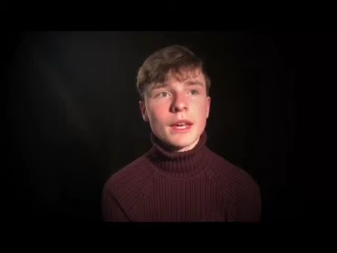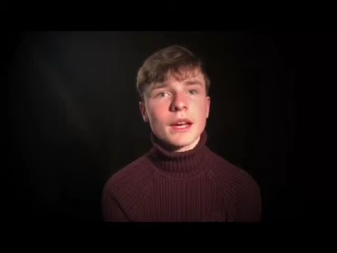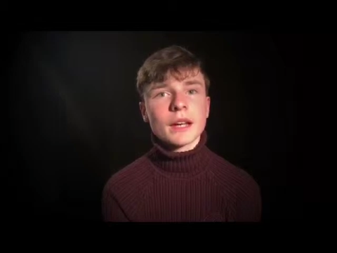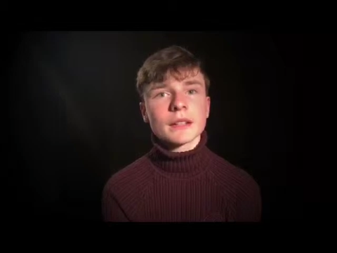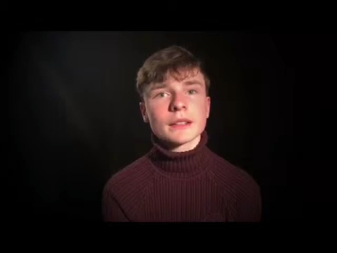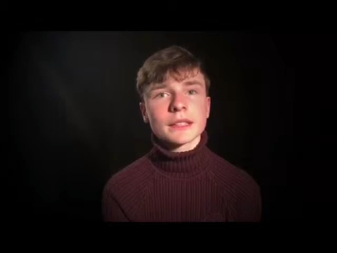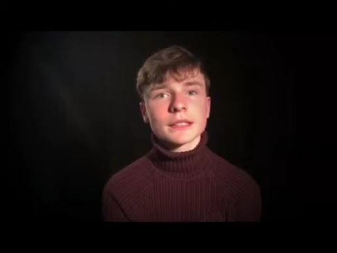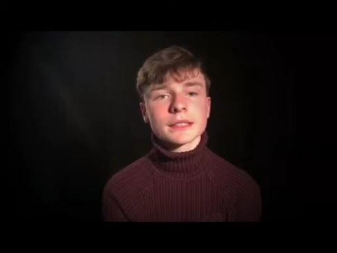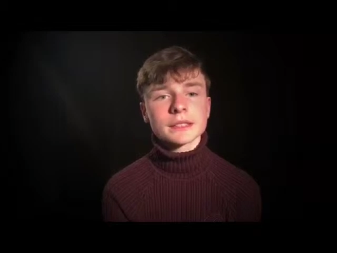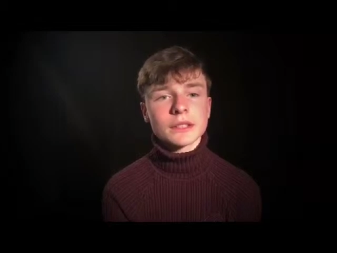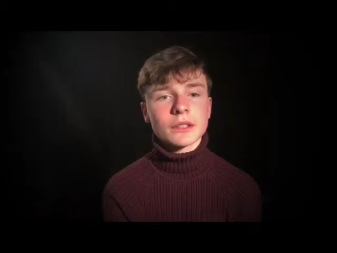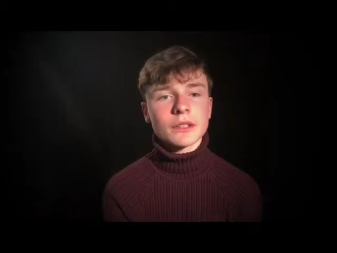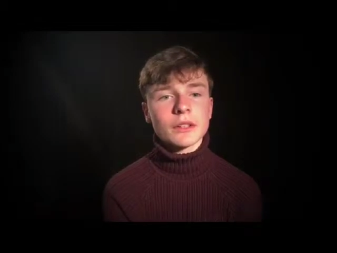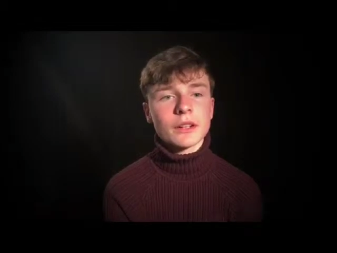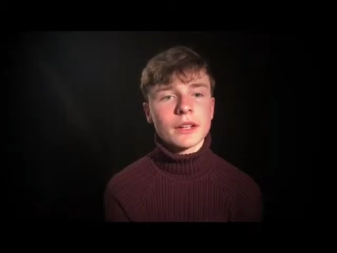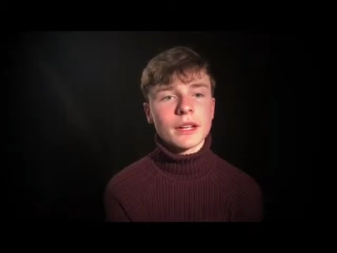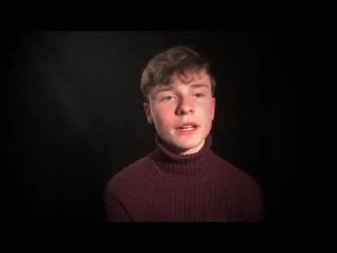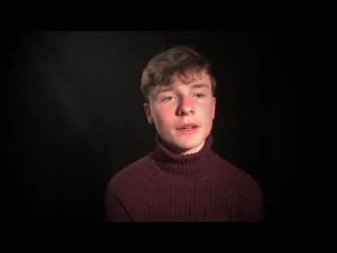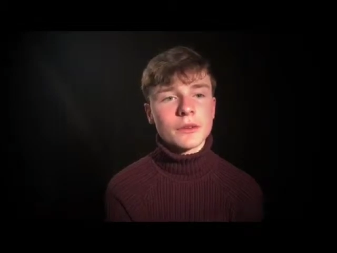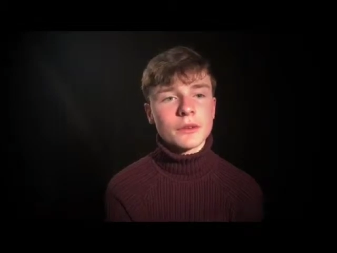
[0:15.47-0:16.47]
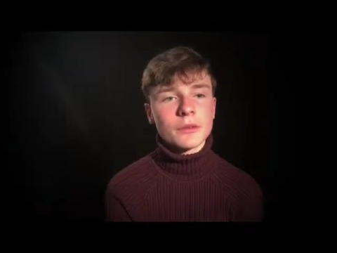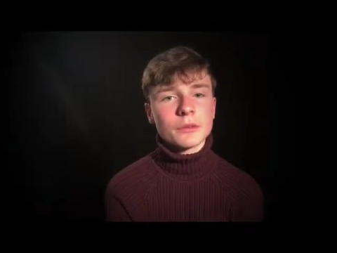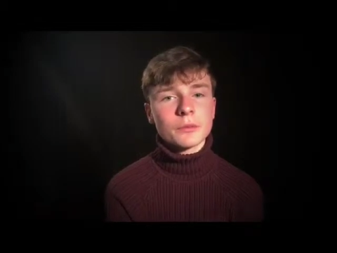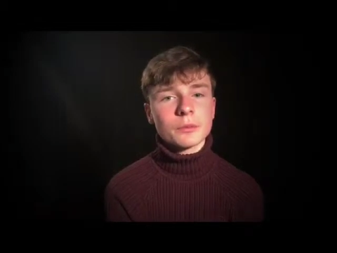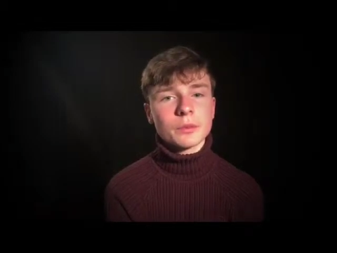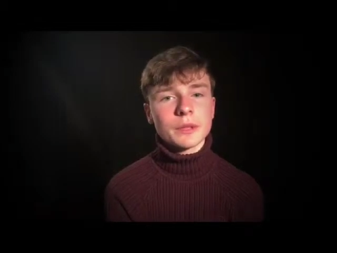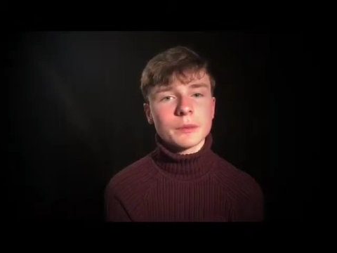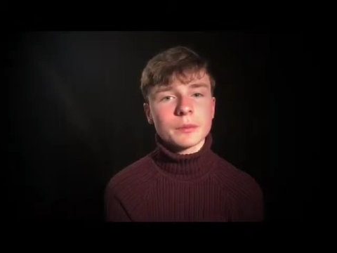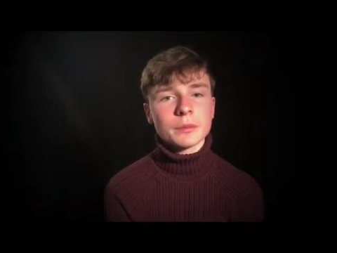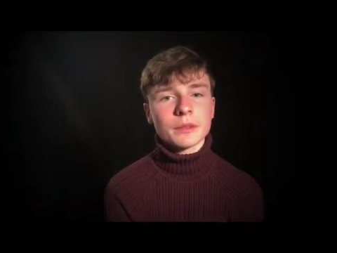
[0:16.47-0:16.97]
and I saw how
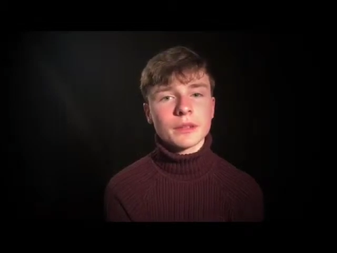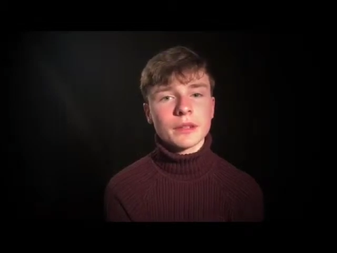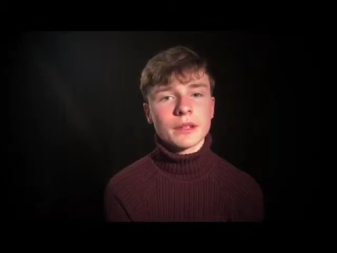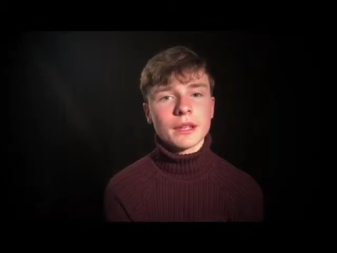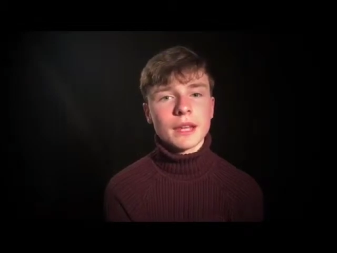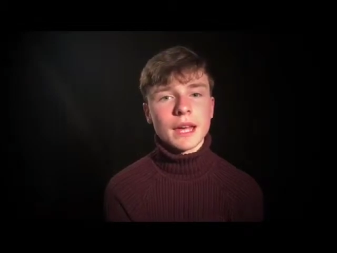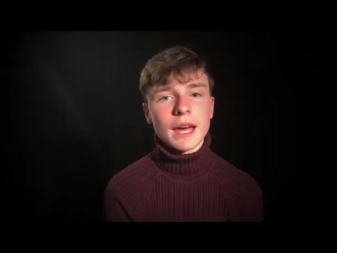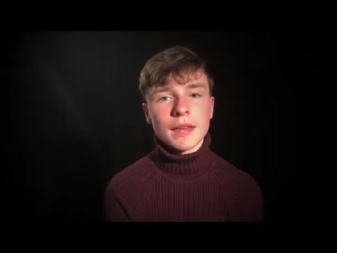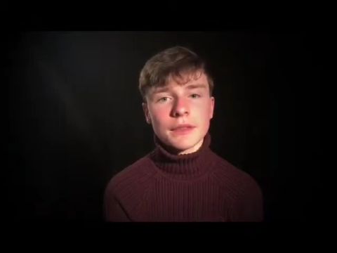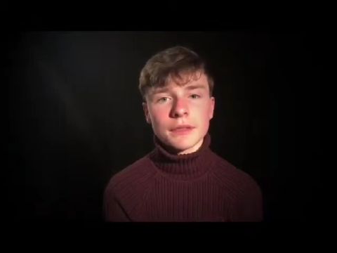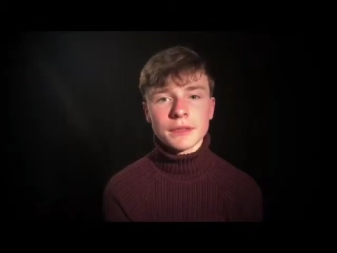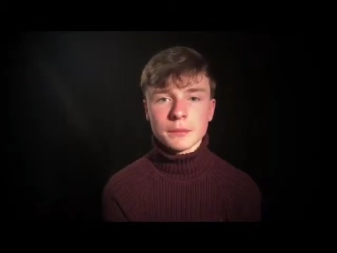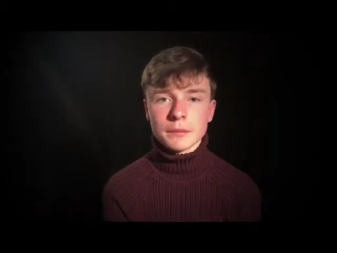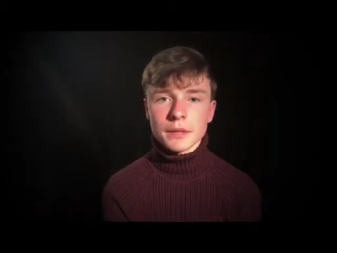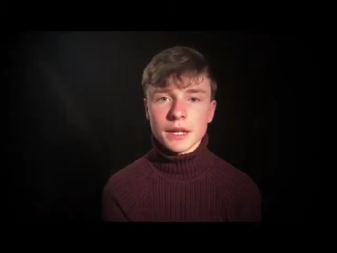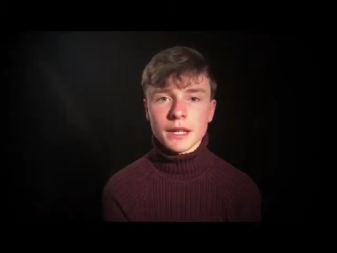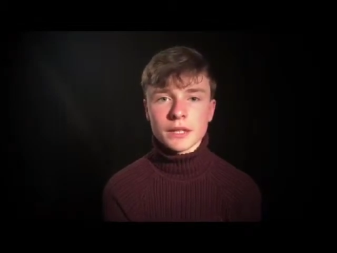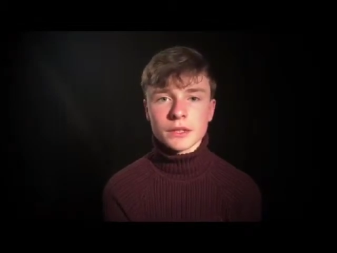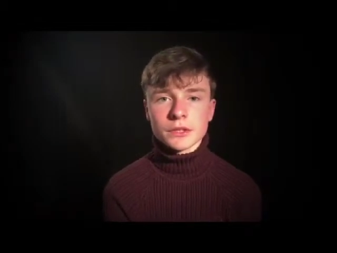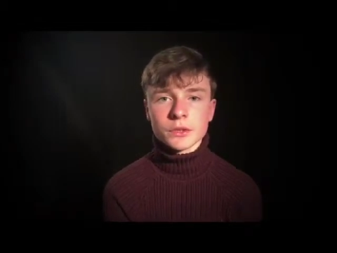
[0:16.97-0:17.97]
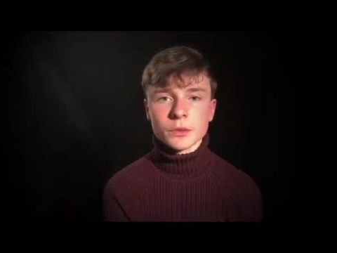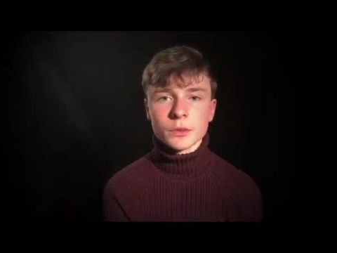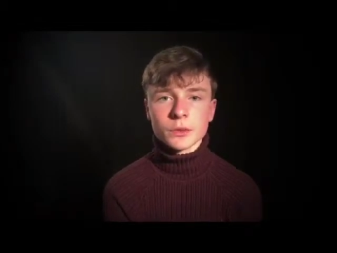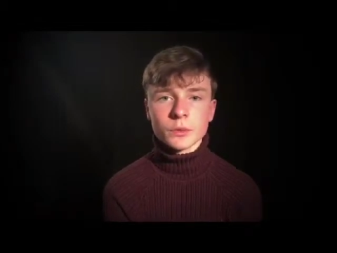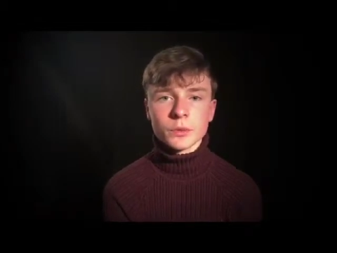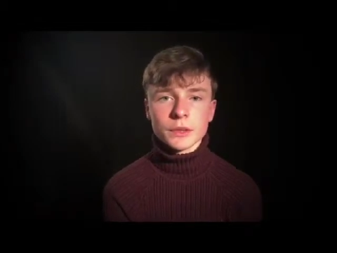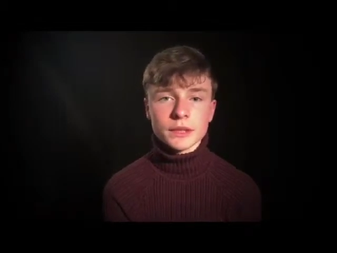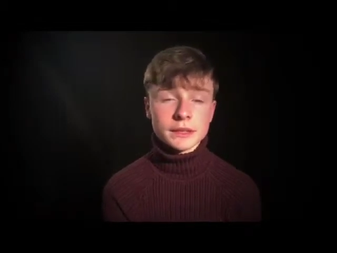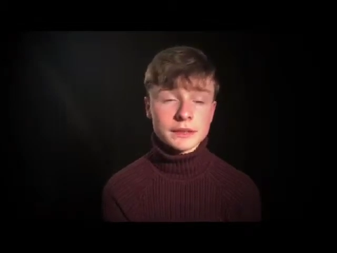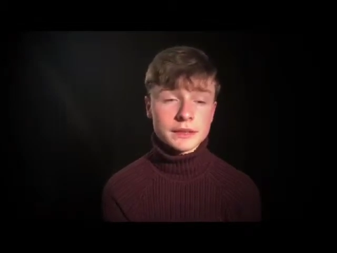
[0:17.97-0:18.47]
people at the match who
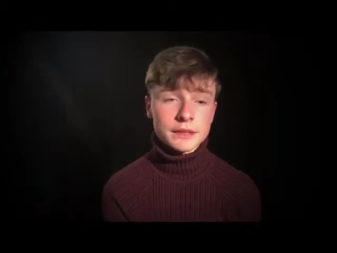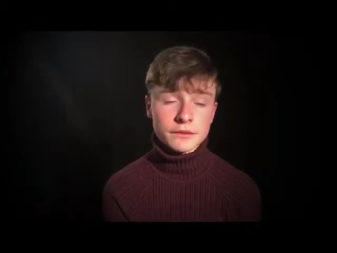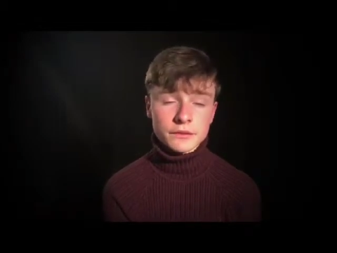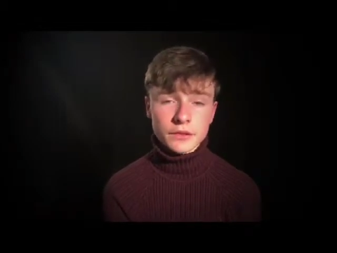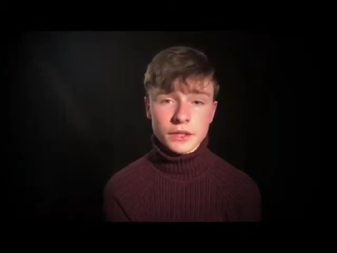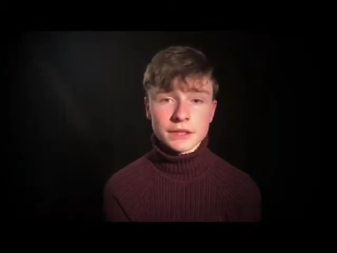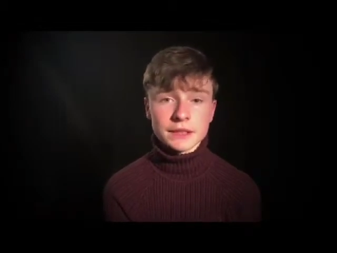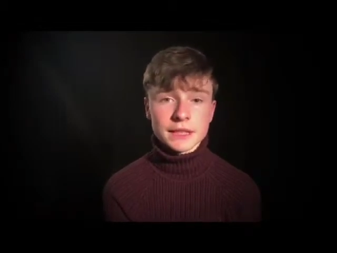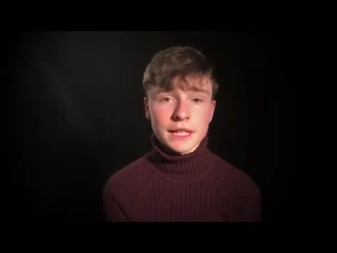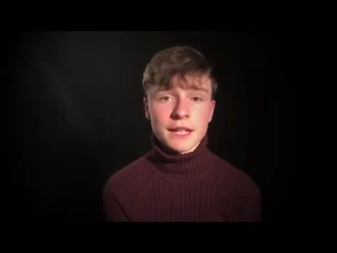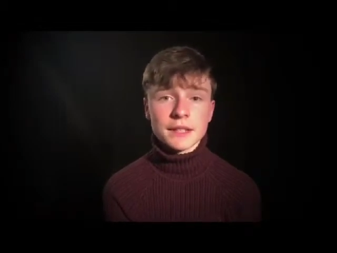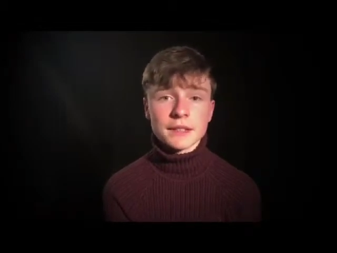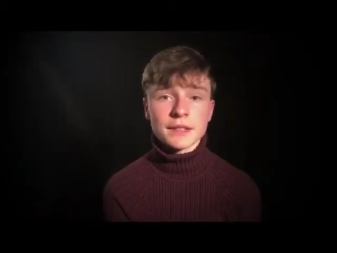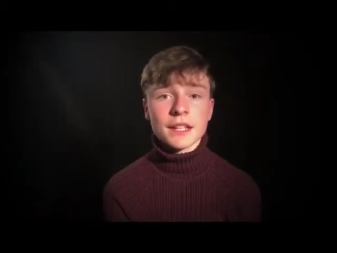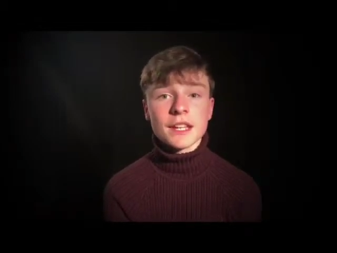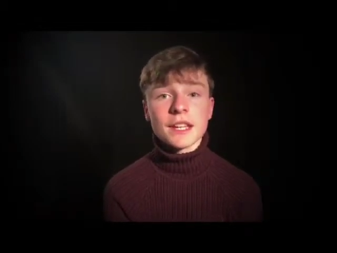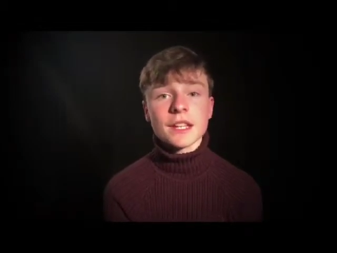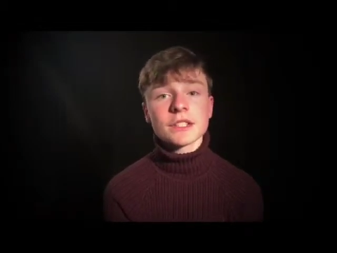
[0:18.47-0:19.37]
had witnessed it firsthand